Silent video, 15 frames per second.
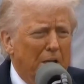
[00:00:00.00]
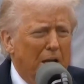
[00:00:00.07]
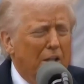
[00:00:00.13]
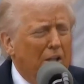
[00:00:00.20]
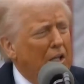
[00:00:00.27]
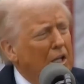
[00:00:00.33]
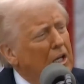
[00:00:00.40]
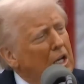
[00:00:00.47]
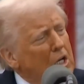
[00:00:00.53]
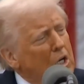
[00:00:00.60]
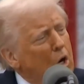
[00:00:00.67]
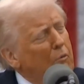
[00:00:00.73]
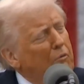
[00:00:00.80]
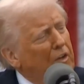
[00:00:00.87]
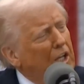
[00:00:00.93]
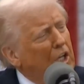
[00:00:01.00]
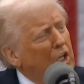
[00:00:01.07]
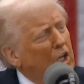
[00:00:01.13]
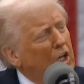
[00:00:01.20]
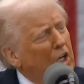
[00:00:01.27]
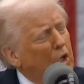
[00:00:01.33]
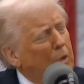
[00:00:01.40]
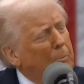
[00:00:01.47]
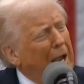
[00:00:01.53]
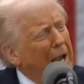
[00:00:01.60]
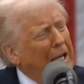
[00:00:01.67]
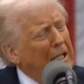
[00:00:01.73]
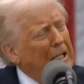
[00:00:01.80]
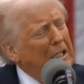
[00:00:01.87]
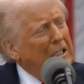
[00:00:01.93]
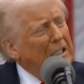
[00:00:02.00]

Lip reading: in the unpredictable times that we currently live in.